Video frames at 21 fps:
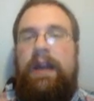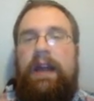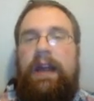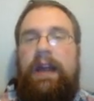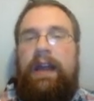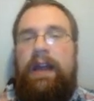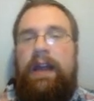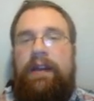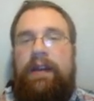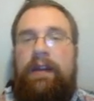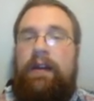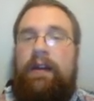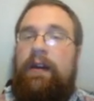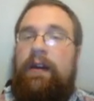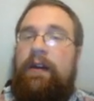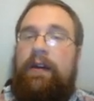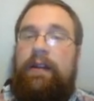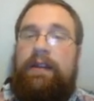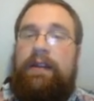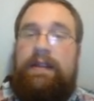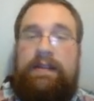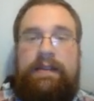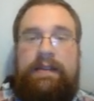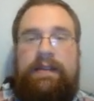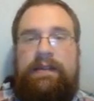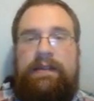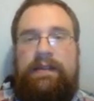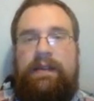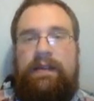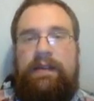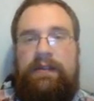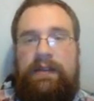And this
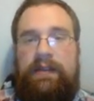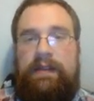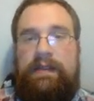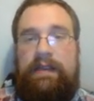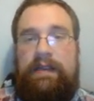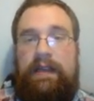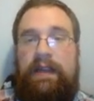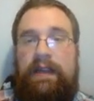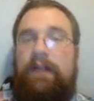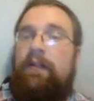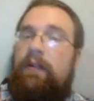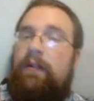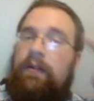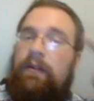is Jesse.